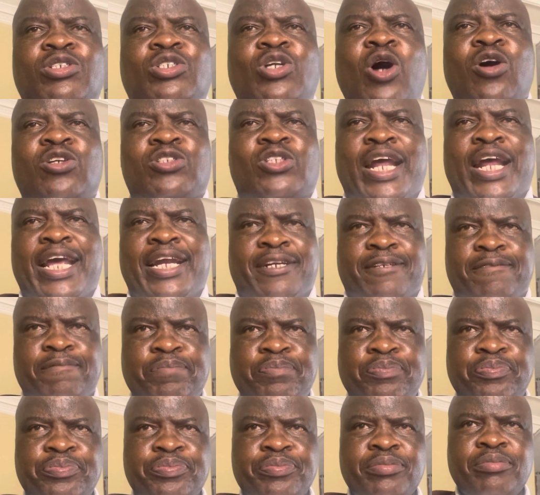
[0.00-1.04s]
doctrine.
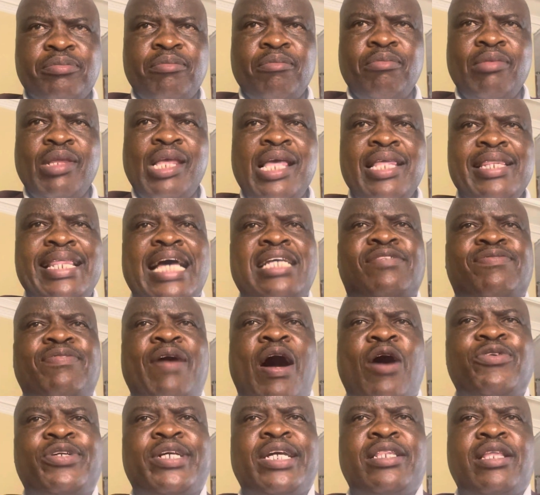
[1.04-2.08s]
That's
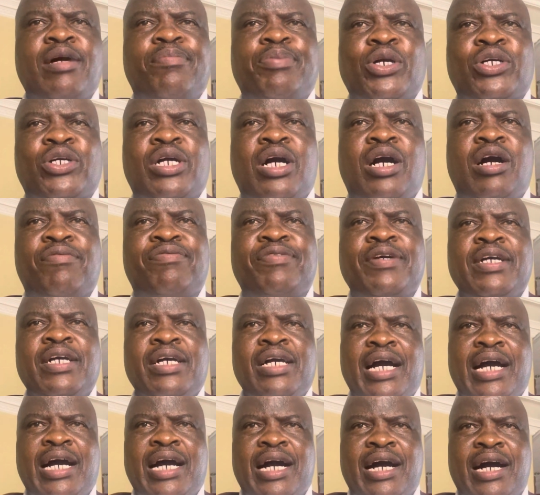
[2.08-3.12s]
found in the book of
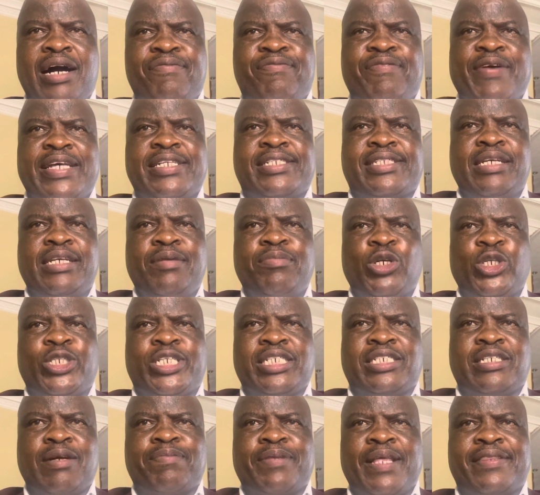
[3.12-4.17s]
1 Timothy
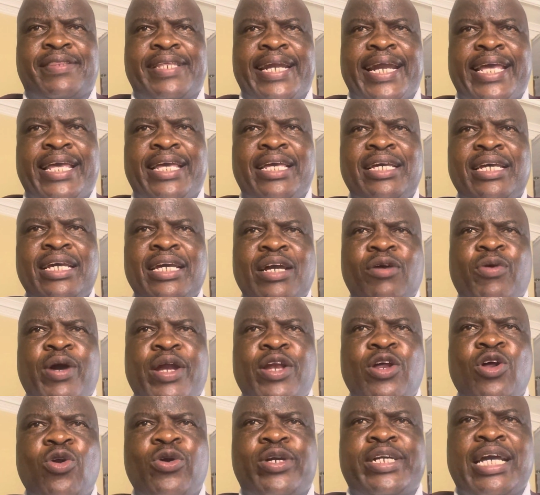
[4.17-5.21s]
chapter 3. When
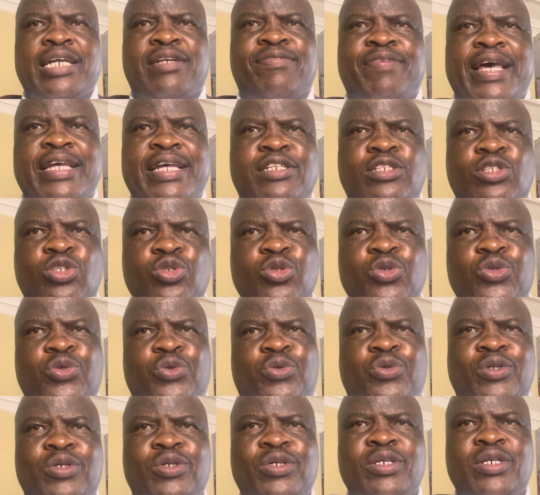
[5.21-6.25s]
you look at verse
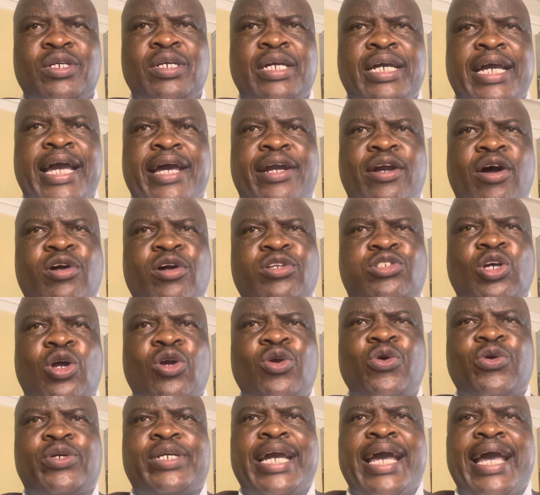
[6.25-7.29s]
2, and also
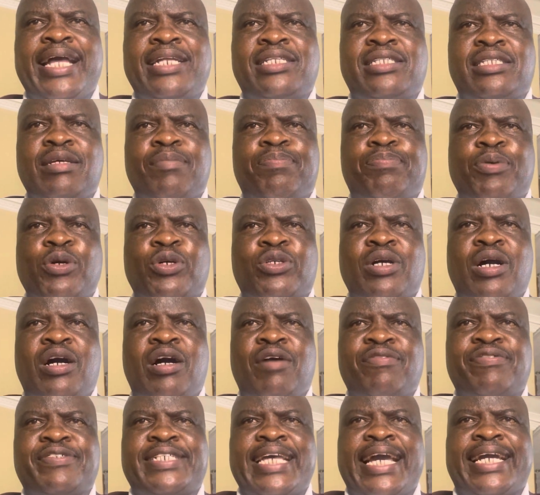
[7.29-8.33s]
look at the book
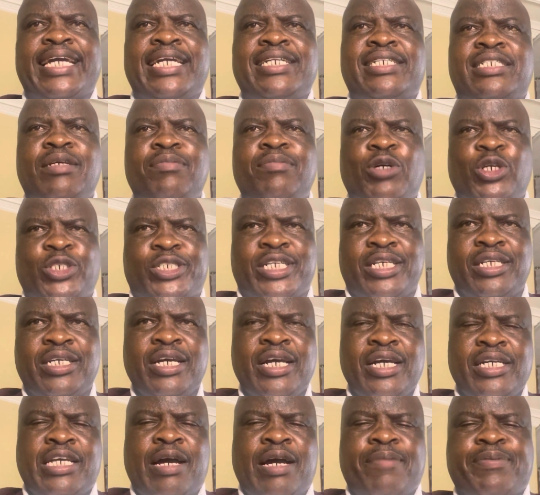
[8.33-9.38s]
of 2 Timothy
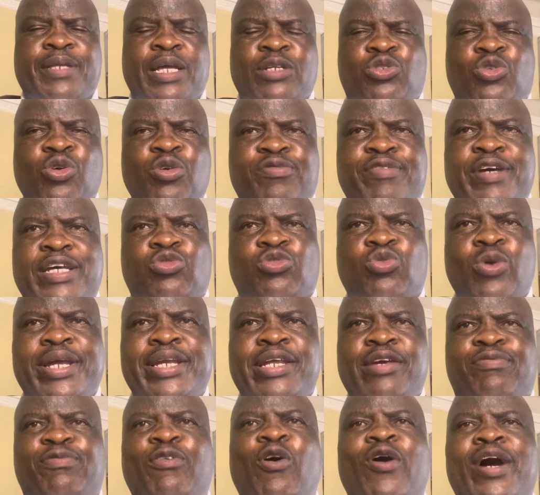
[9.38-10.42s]
chapter 2, verse
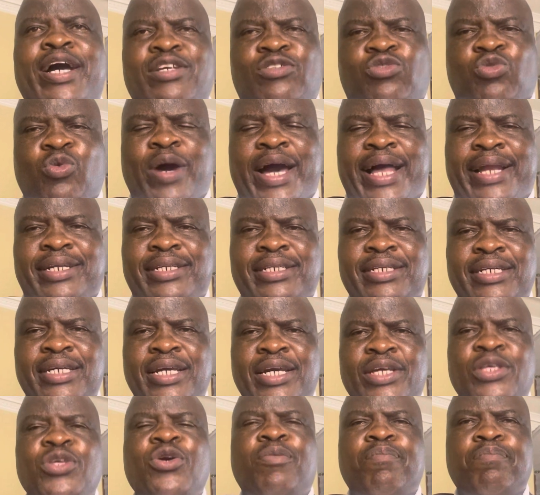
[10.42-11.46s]
24 as well.
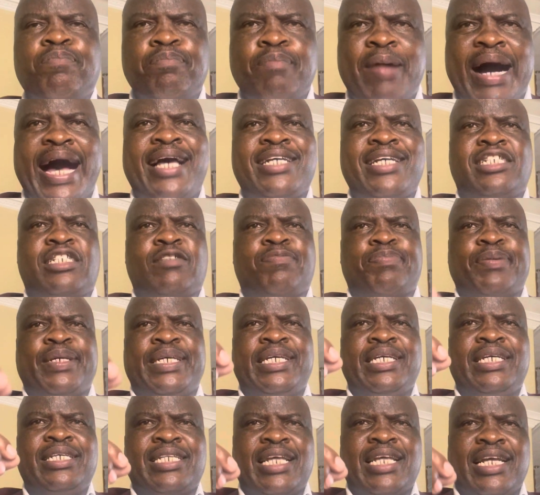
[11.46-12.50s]
You must
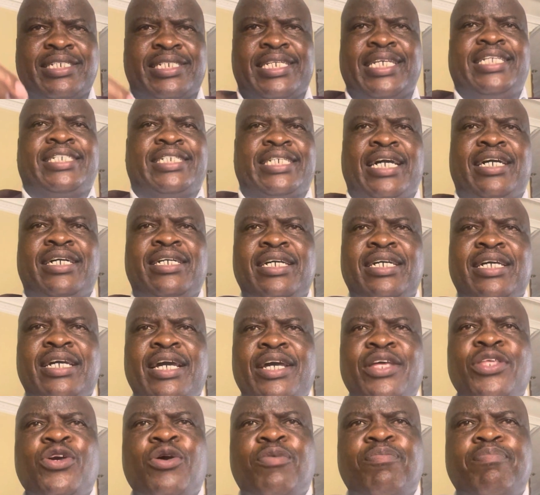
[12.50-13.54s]
be the teacher.
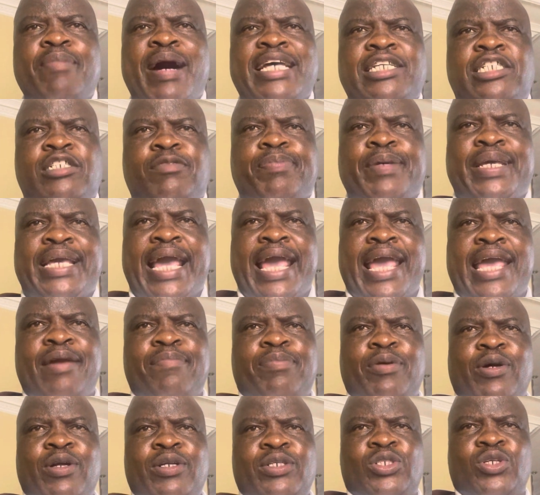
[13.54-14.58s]
You must be
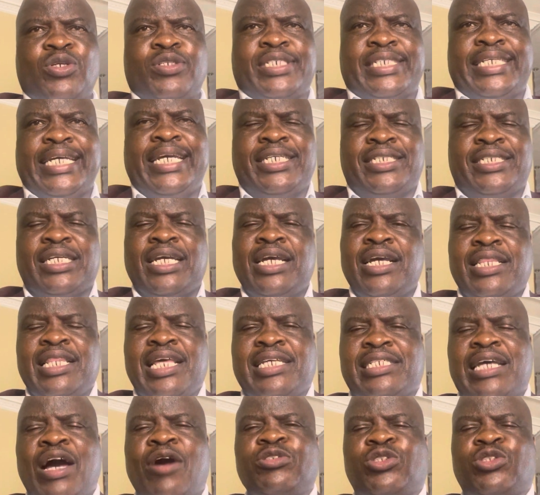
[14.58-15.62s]
able to teach the
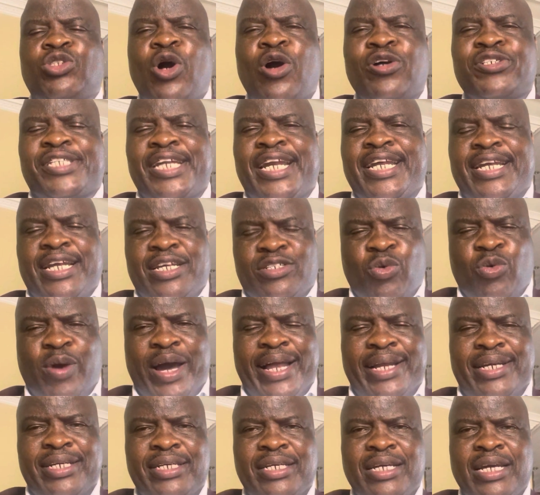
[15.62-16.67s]
sound doctrine as
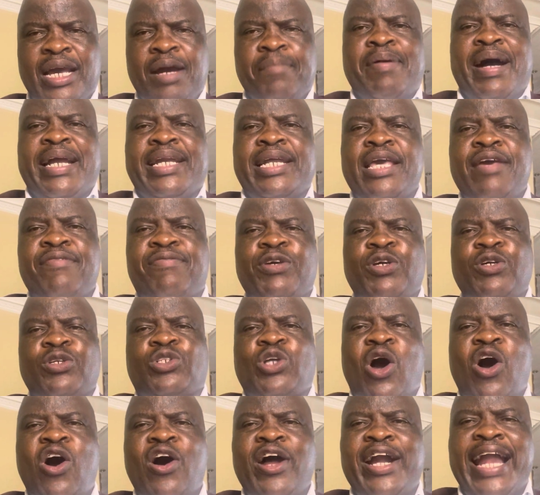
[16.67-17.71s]
well. But if you
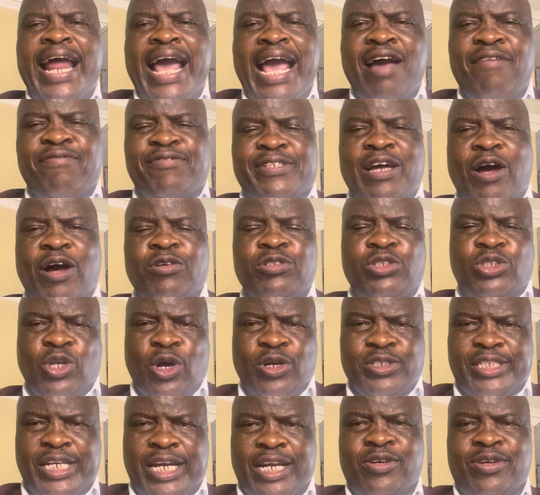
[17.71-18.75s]
don't have sound
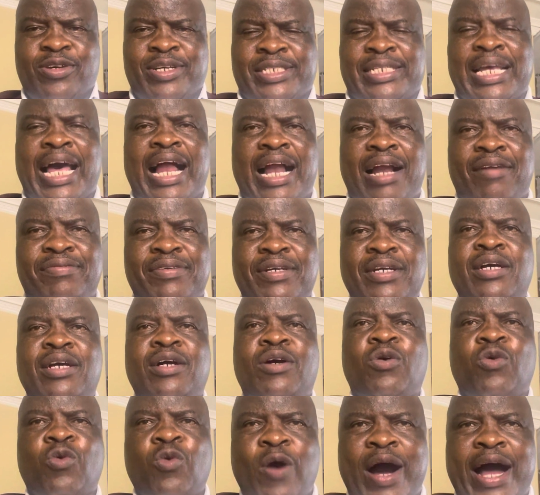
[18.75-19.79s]
doctrine yourself,
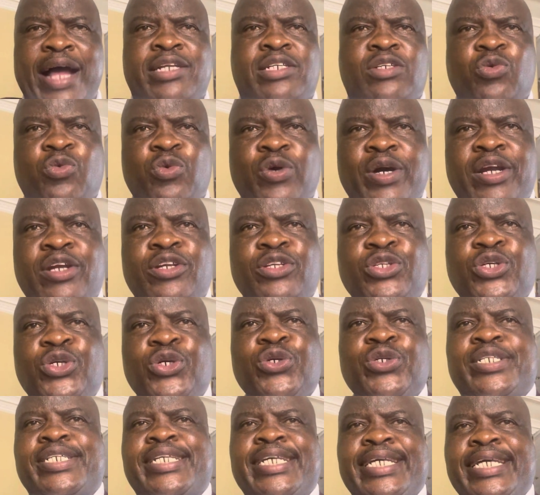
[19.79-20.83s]
what will
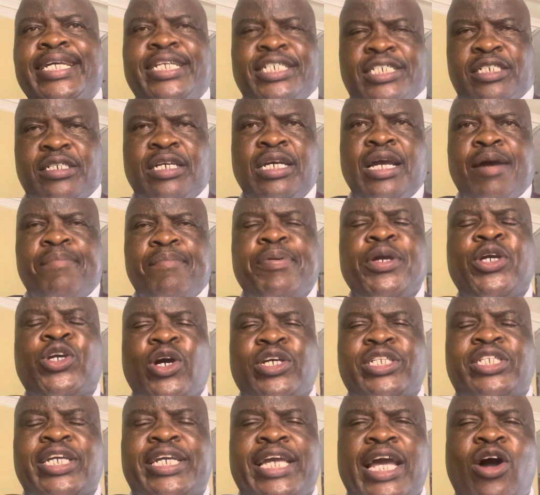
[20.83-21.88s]
you teach?
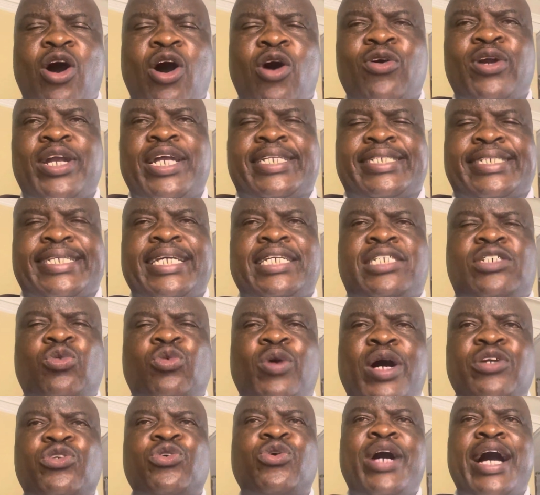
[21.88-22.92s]
Because you can only teach
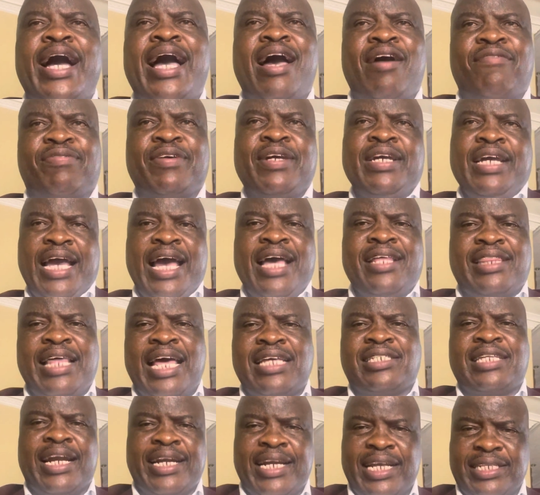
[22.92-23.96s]
what you have. And
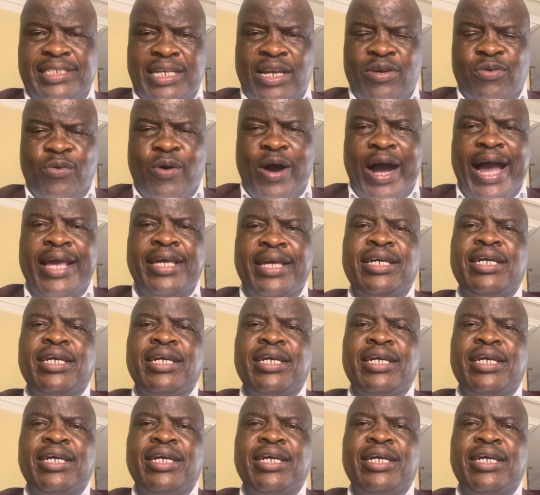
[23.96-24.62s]
that's the reason why